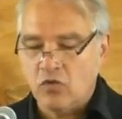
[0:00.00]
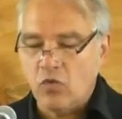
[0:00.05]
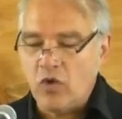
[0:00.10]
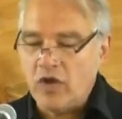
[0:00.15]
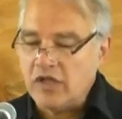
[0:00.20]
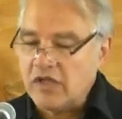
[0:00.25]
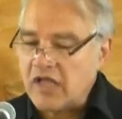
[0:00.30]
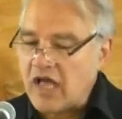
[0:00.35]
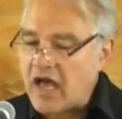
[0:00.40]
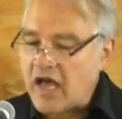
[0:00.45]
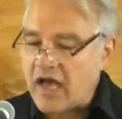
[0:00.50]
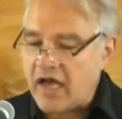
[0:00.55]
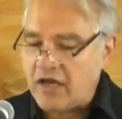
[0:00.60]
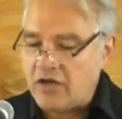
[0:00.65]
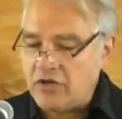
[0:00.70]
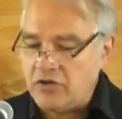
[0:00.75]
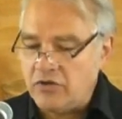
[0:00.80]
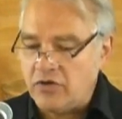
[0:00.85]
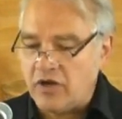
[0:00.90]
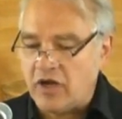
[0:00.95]
we lie
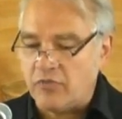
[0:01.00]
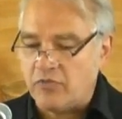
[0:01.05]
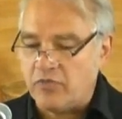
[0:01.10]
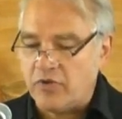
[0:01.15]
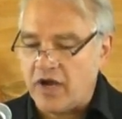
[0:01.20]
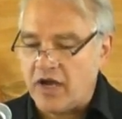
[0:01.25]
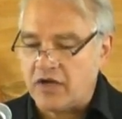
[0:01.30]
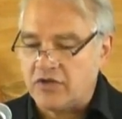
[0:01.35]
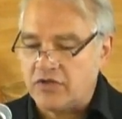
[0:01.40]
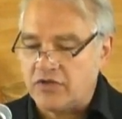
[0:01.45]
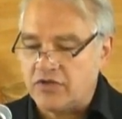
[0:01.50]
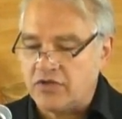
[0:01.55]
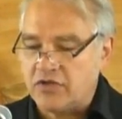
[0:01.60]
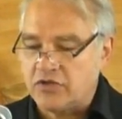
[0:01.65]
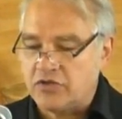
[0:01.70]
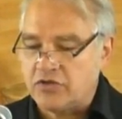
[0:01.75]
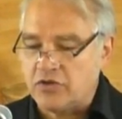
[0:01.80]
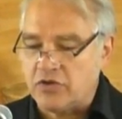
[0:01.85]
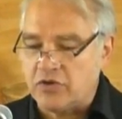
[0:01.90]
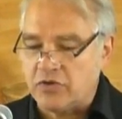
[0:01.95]
and do not practice
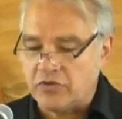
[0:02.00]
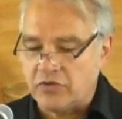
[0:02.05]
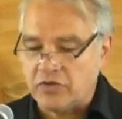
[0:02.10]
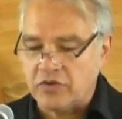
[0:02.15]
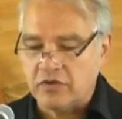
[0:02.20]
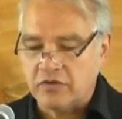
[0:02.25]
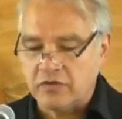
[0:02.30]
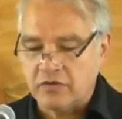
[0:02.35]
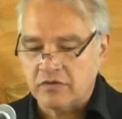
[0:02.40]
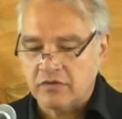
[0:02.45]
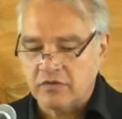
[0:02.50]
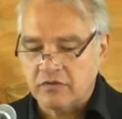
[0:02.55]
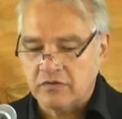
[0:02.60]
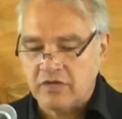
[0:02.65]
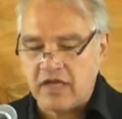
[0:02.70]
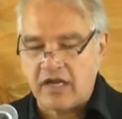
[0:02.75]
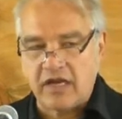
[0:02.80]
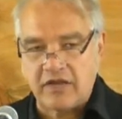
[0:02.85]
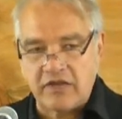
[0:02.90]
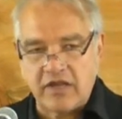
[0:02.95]
the truth.
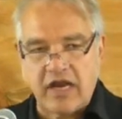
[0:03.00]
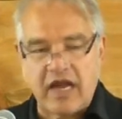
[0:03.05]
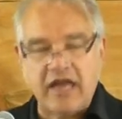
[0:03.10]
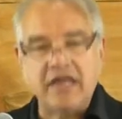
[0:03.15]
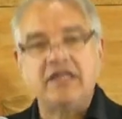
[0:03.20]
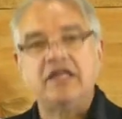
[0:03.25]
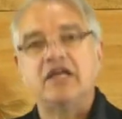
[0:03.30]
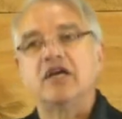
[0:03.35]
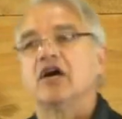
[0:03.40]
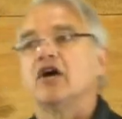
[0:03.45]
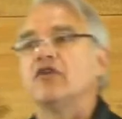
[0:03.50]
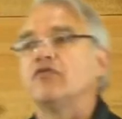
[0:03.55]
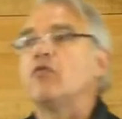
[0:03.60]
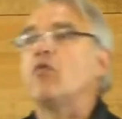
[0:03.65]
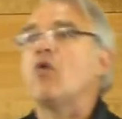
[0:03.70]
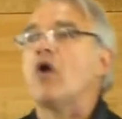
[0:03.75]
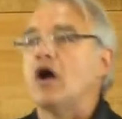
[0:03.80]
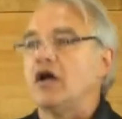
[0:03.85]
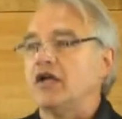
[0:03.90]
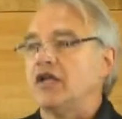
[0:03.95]
That, uh, that idea of
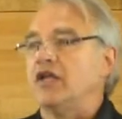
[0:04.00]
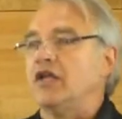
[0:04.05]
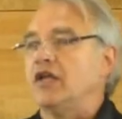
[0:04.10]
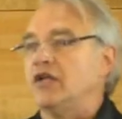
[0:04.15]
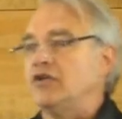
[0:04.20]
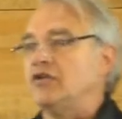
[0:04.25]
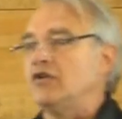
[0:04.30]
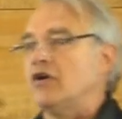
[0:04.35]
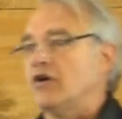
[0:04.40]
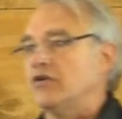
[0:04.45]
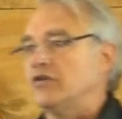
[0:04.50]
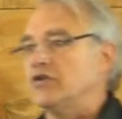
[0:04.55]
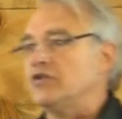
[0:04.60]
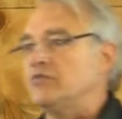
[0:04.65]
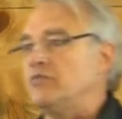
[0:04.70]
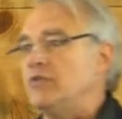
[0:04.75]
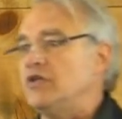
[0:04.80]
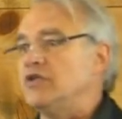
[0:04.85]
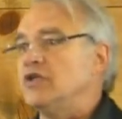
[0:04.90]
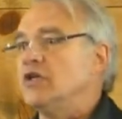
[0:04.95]
walking in
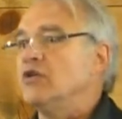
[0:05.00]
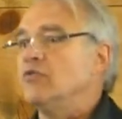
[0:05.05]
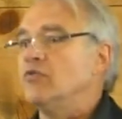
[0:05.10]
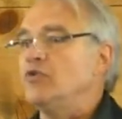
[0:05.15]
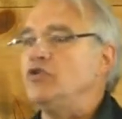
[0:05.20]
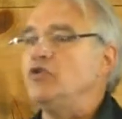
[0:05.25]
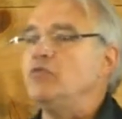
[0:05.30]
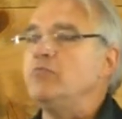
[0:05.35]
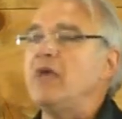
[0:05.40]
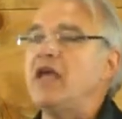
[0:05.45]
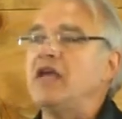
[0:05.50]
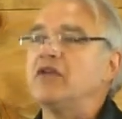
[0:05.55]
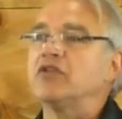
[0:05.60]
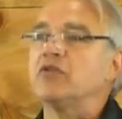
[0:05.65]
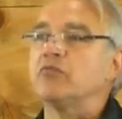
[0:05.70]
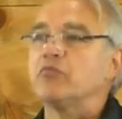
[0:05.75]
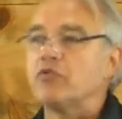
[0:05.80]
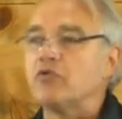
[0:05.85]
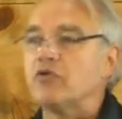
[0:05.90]
darkness means when you make the